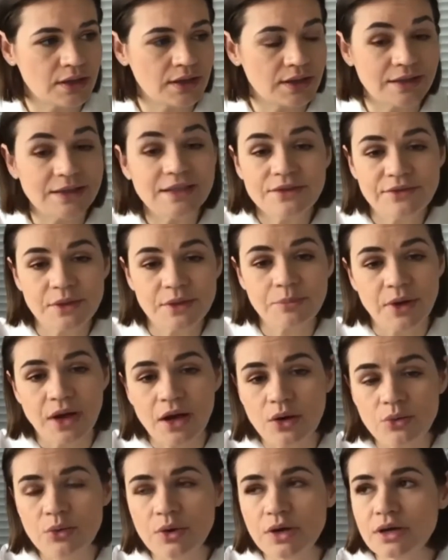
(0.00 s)
leave the
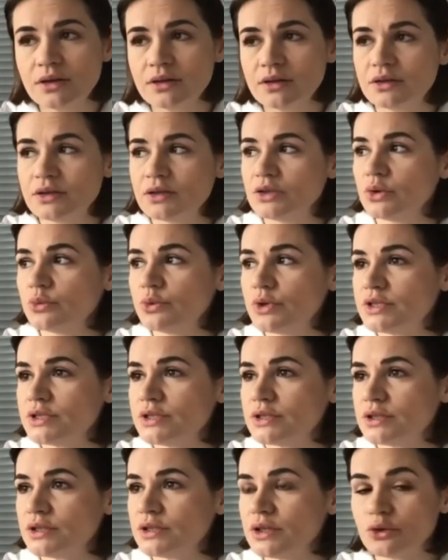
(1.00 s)
power. You know,
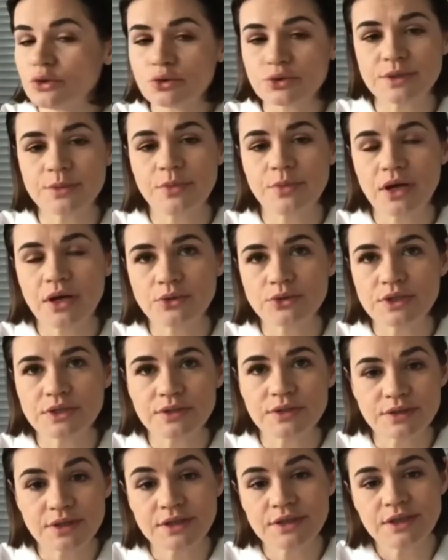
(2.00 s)
it's not about
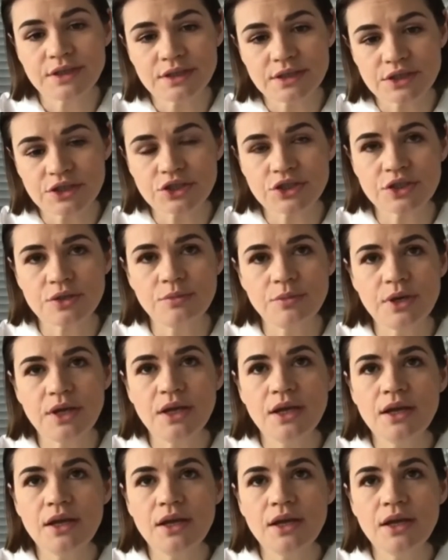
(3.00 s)
dictatorship.